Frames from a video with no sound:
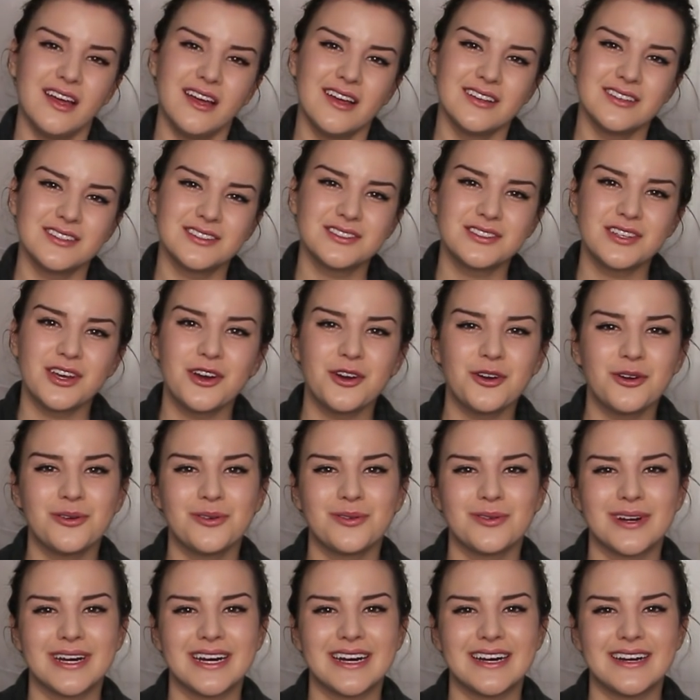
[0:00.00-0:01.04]

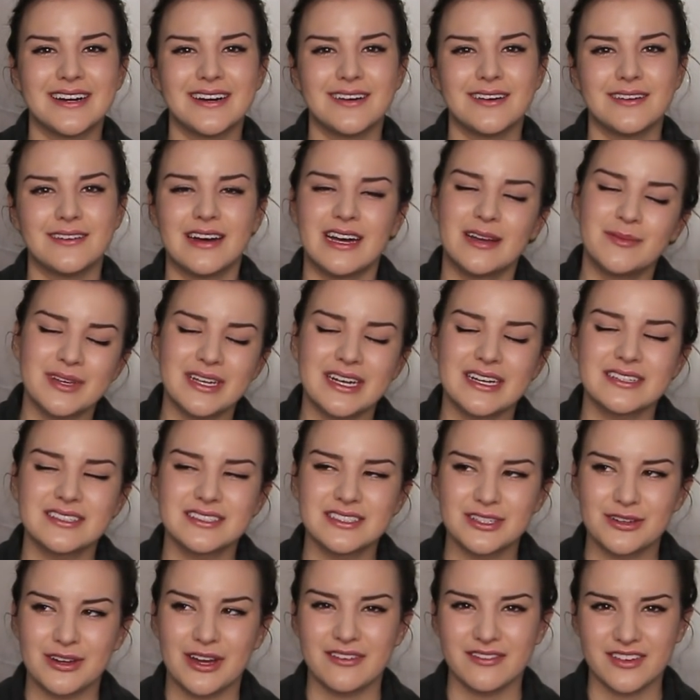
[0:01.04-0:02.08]
So, I mean, I
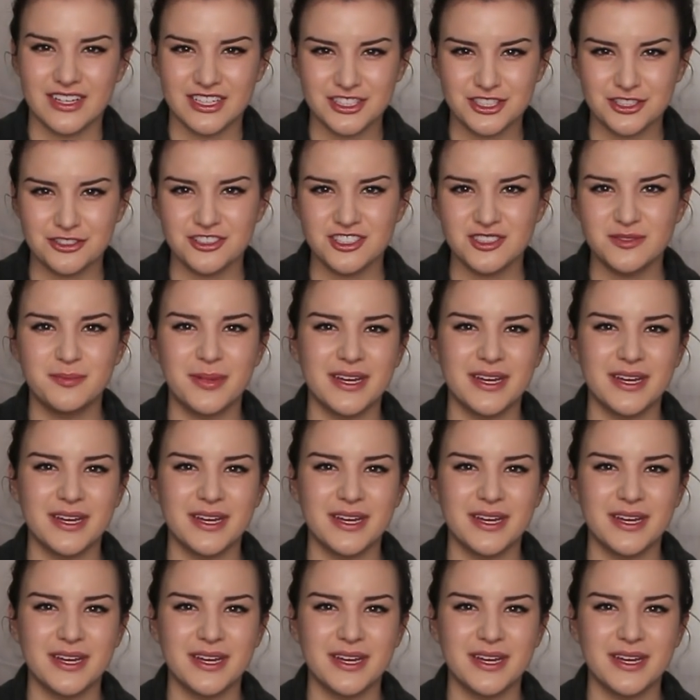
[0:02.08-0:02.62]
still have issues,